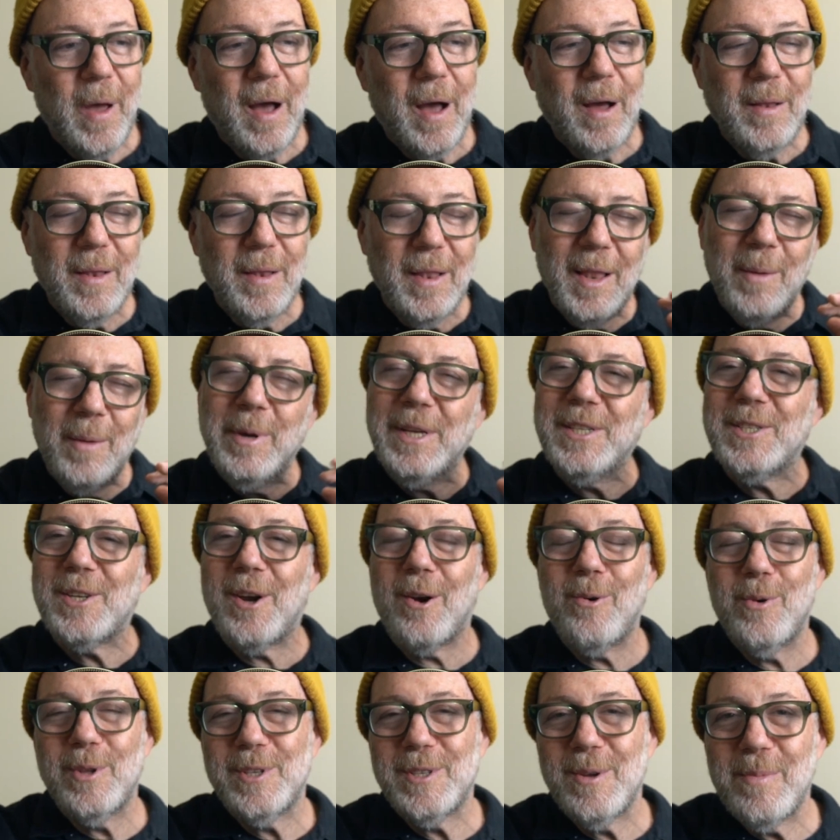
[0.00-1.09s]
let me start
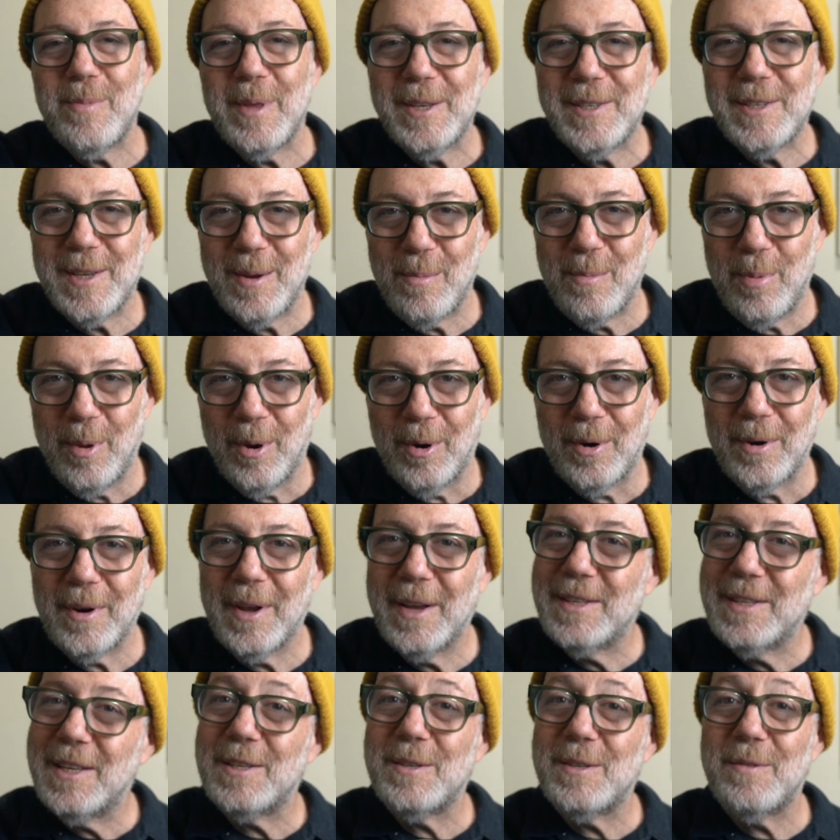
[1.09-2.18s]
with something simpler,
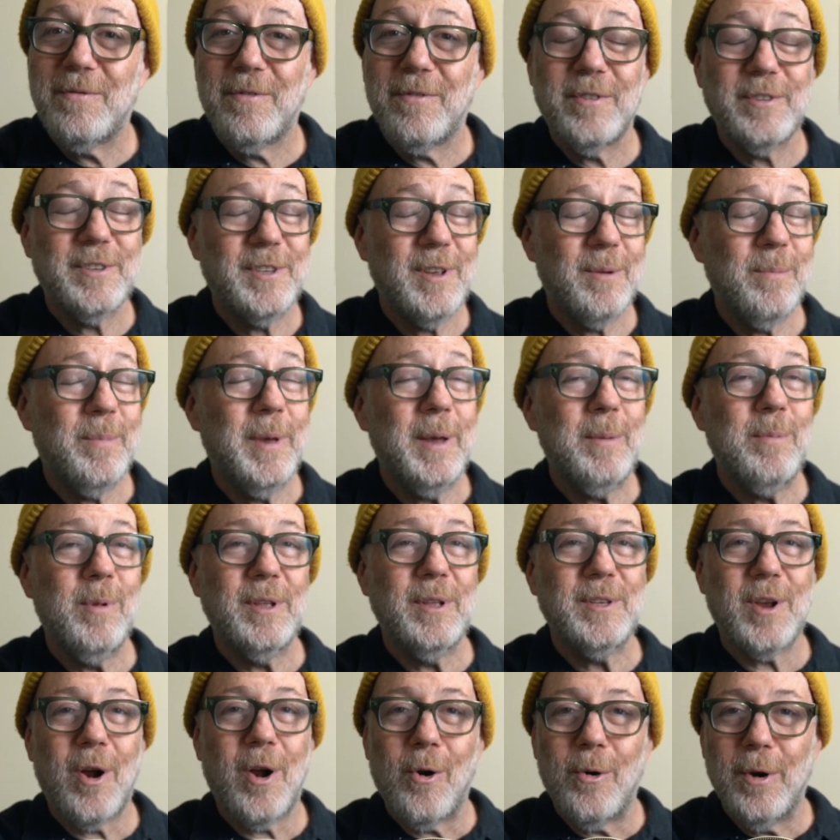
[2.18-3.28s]
because this for some people
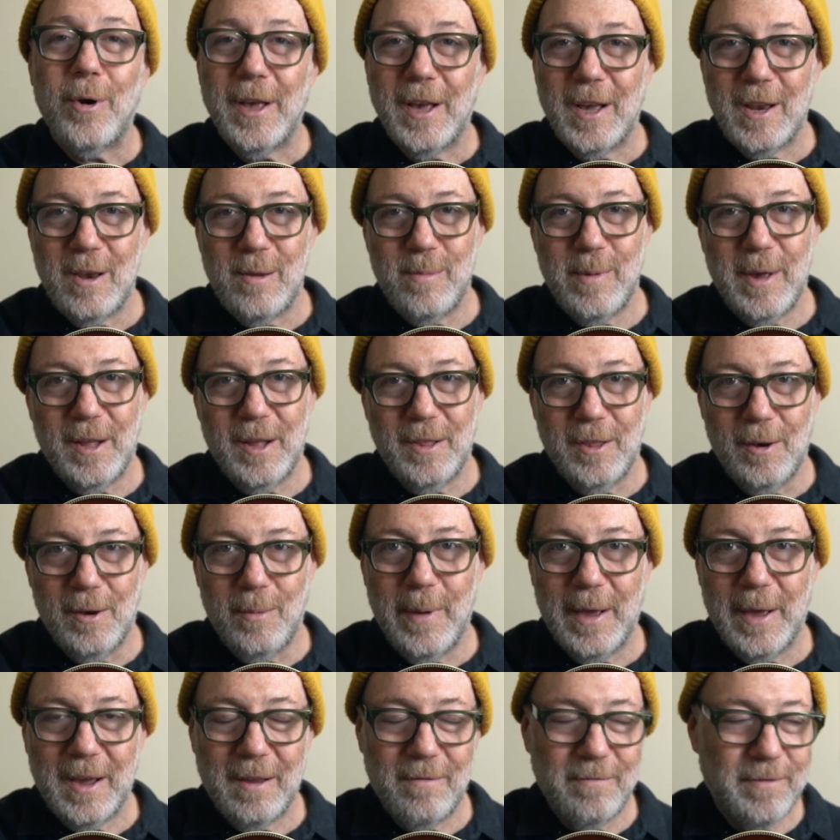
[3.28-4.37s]
is already going to be a little
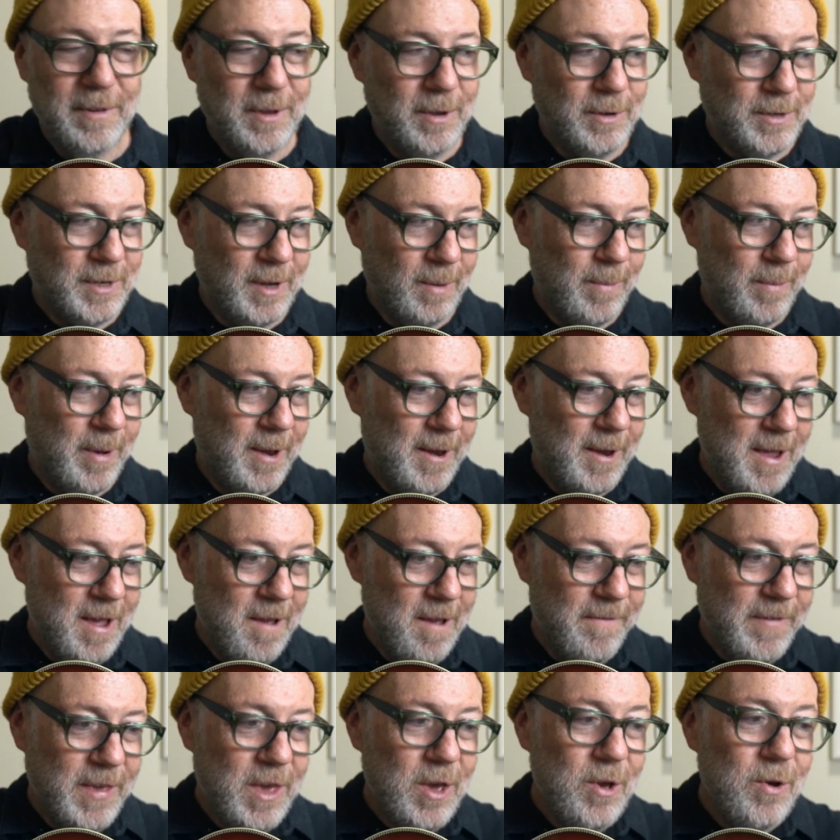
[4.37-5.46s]
bit confusing. But
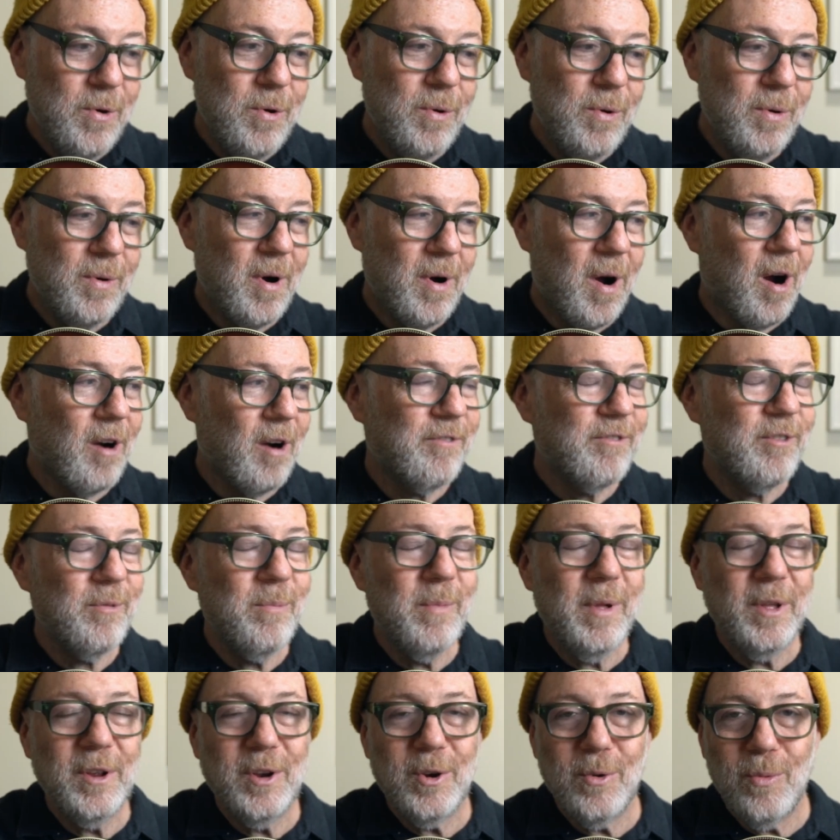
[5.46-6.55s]
if you are
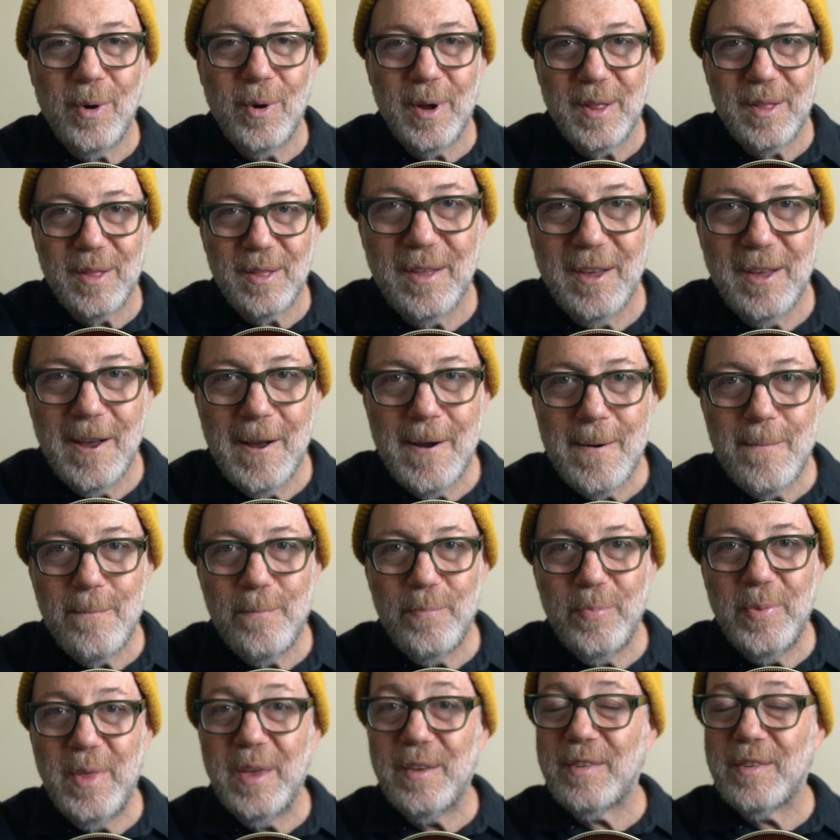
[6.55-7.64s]
familiar with
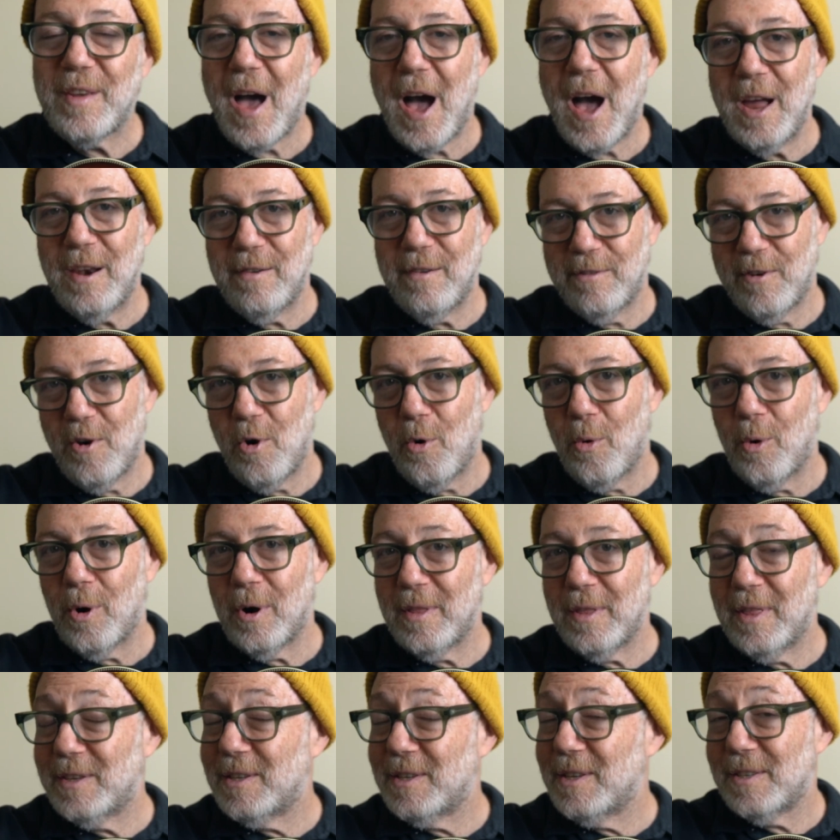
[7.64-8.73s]
this kind of
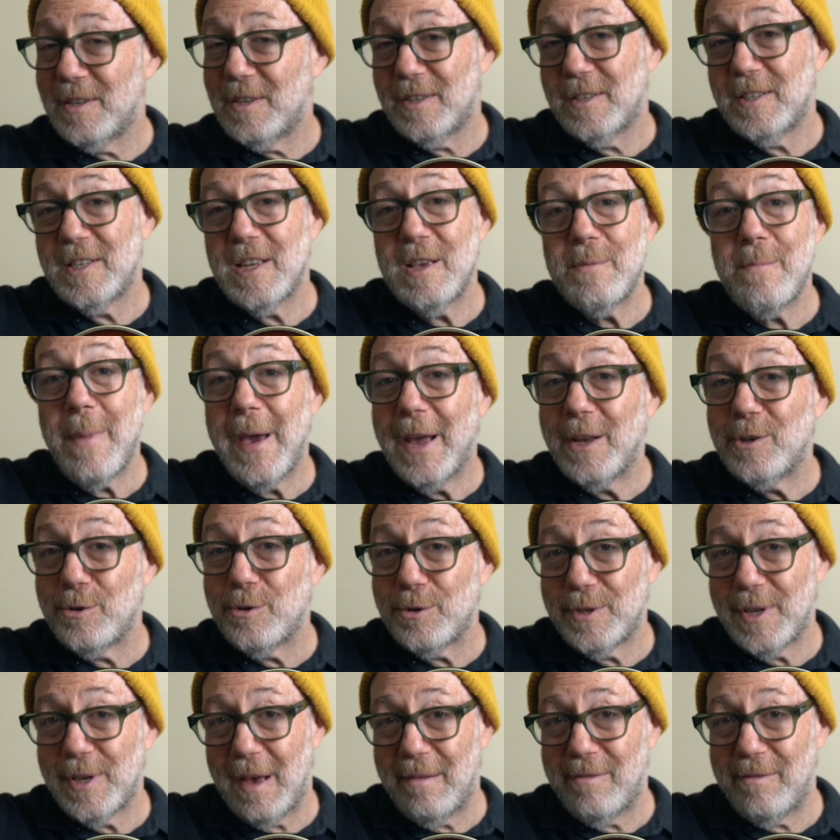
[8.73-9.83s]
chord, this is a C major
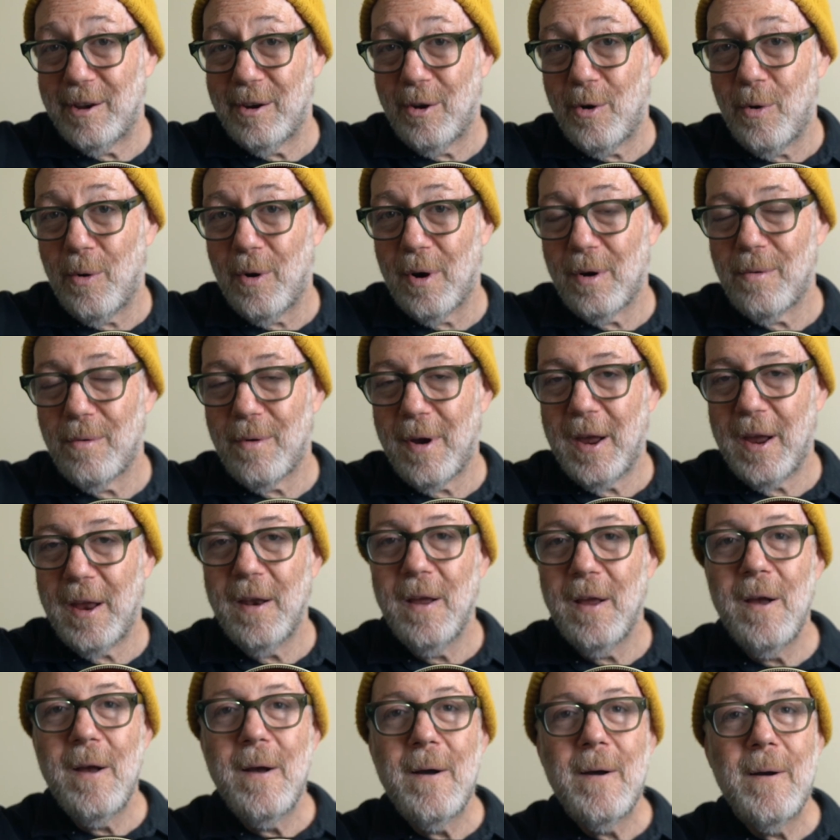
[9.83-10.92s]
7 chord, right?
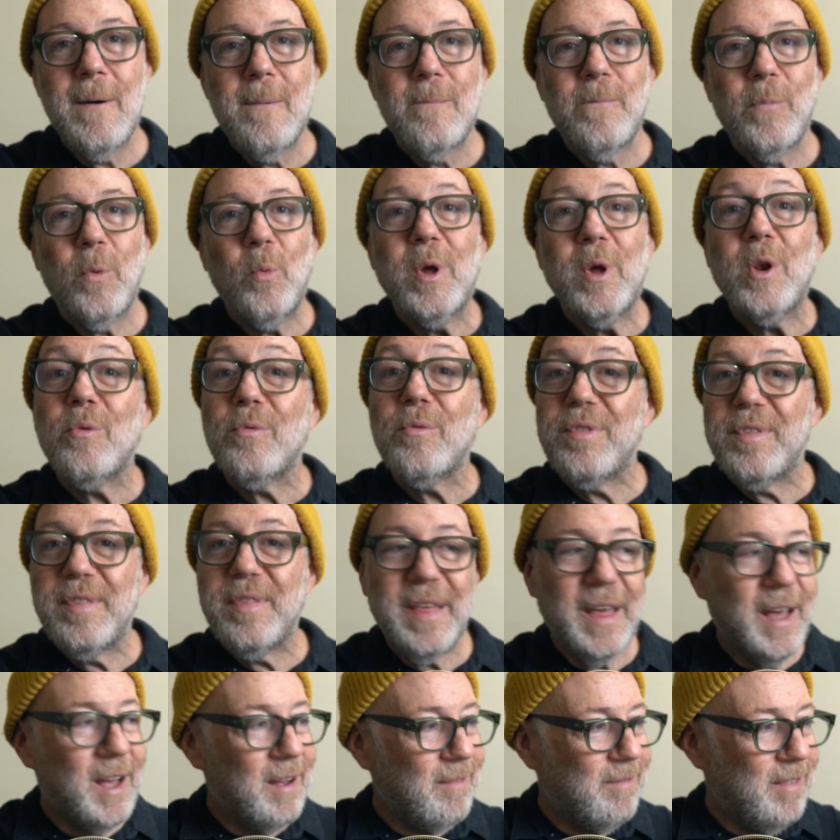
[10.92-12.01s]
We don't
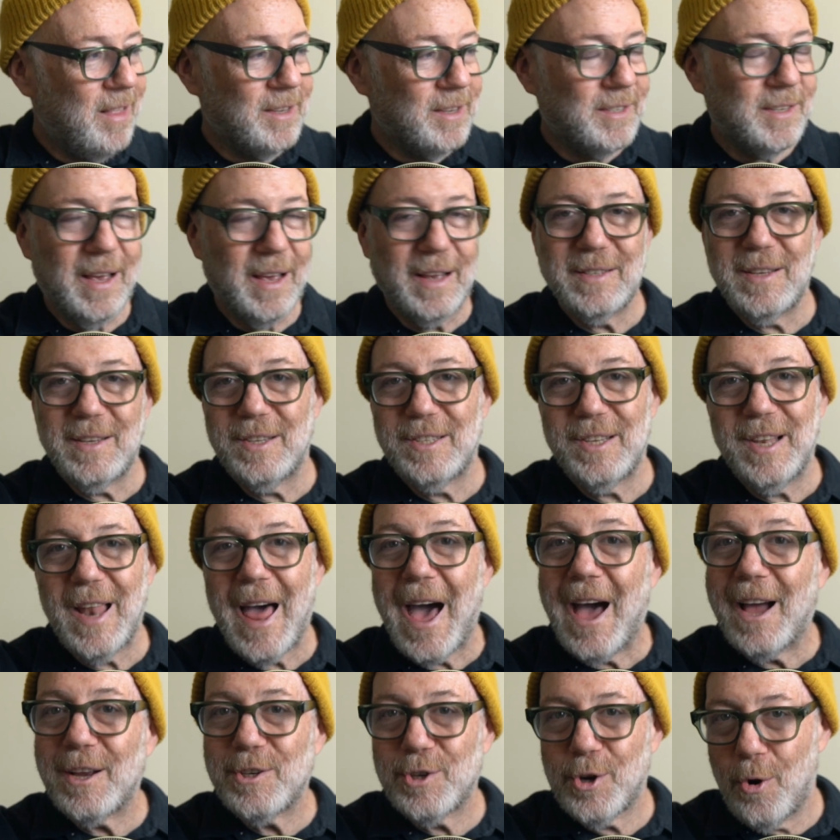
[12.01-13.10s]
think of this as a
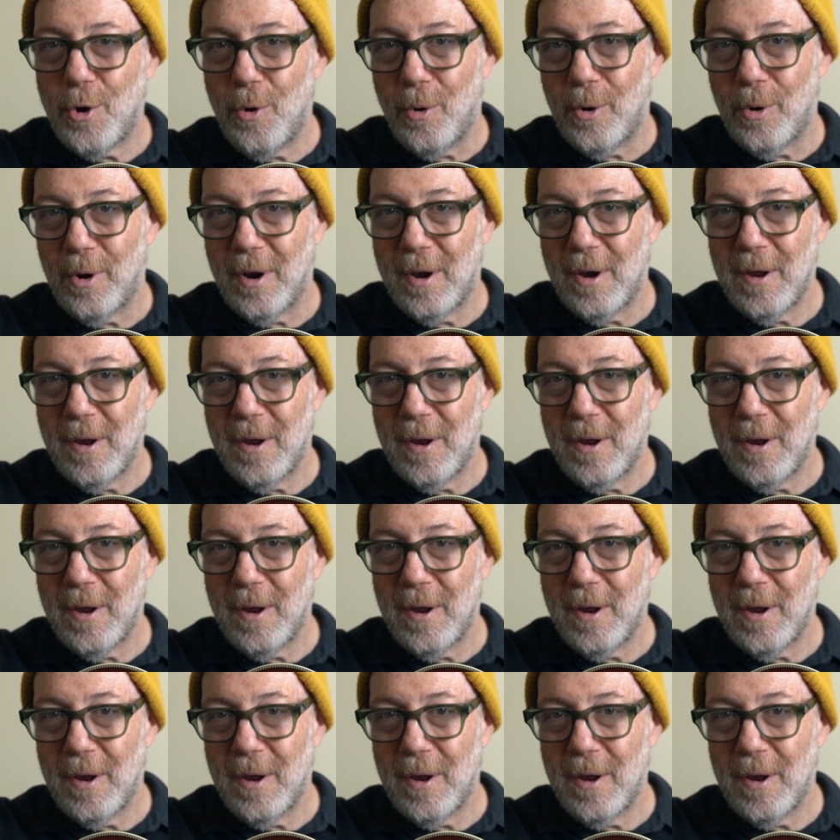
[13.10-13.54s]
slash chord,